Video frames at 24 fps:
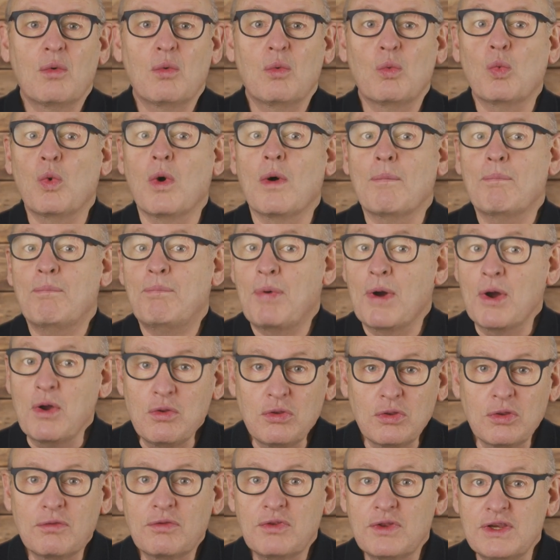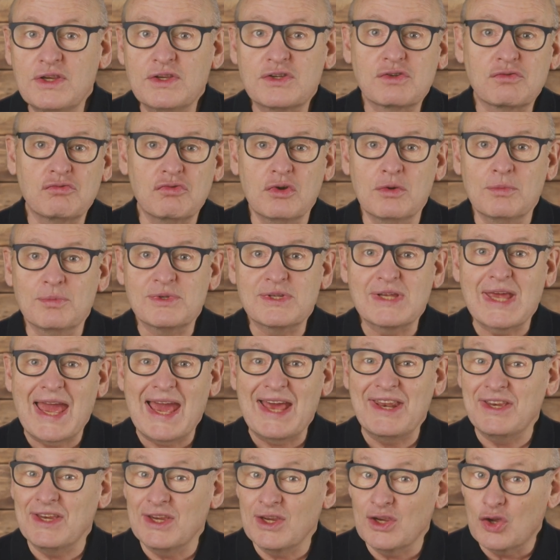What both of these groups
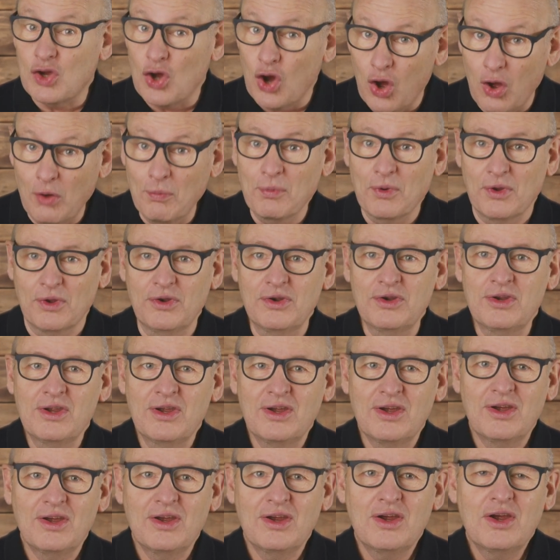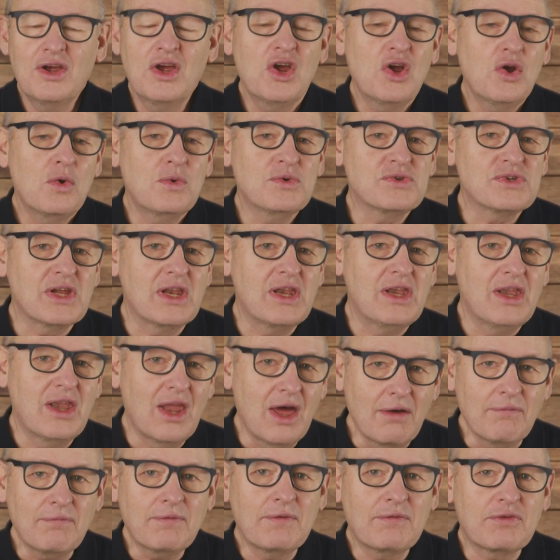had in common was a
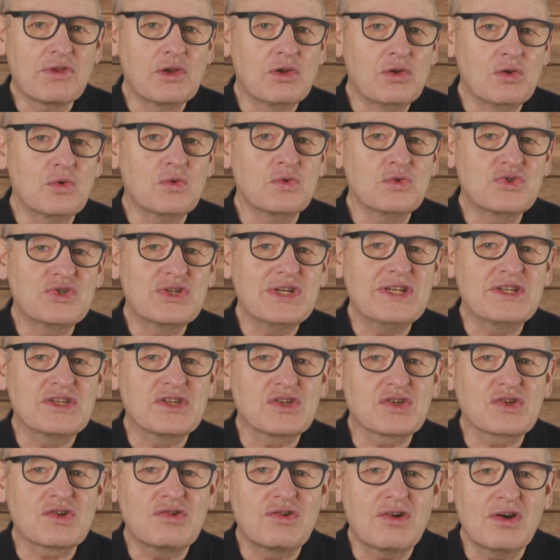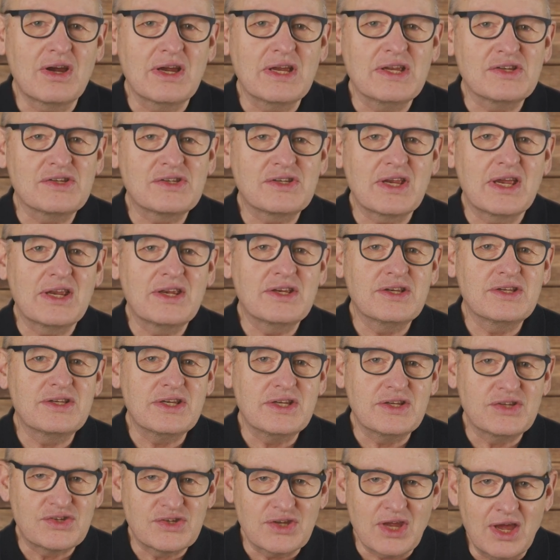love of the Lord Jesus Christ and a
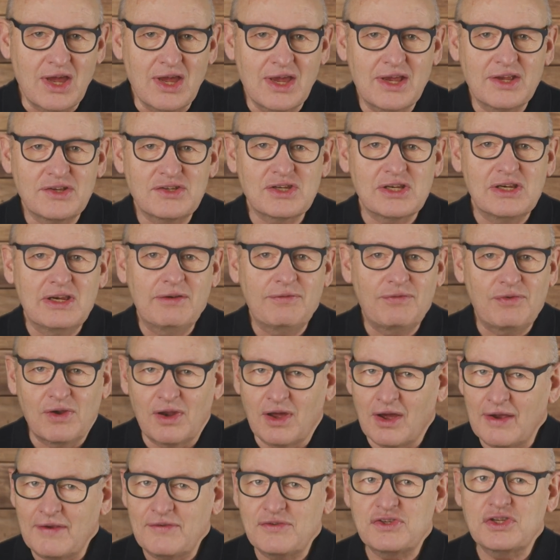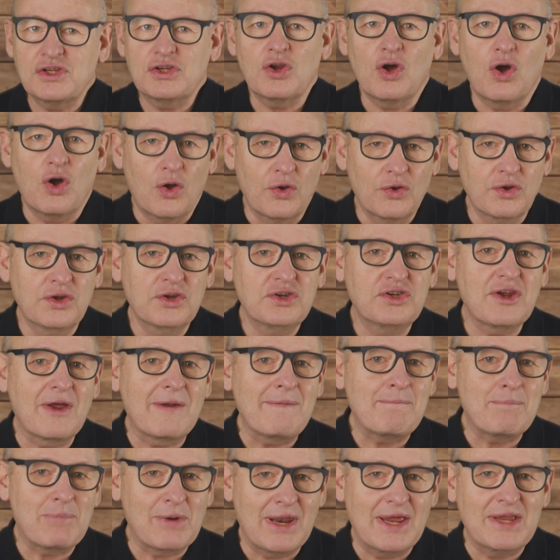desire to live lives that honoured
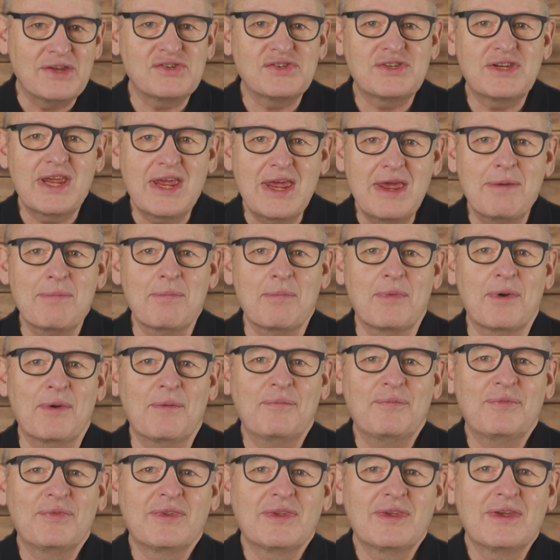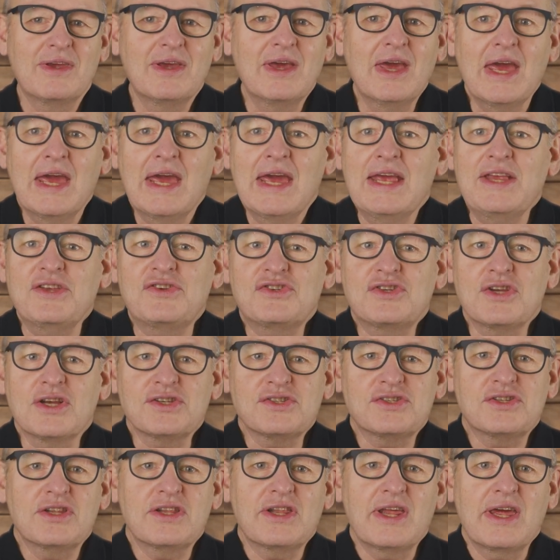and blessed him. It's
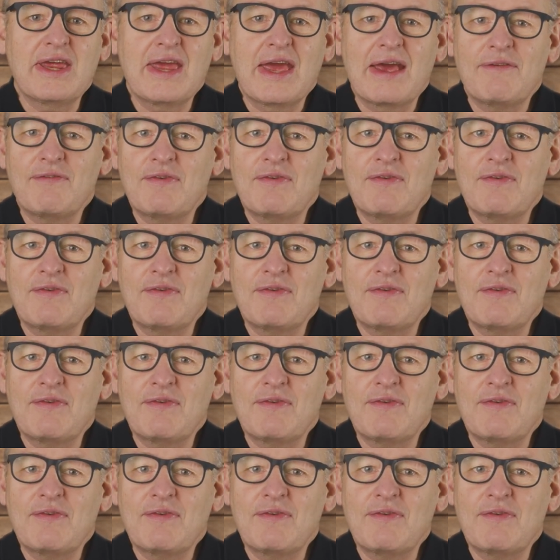just that they had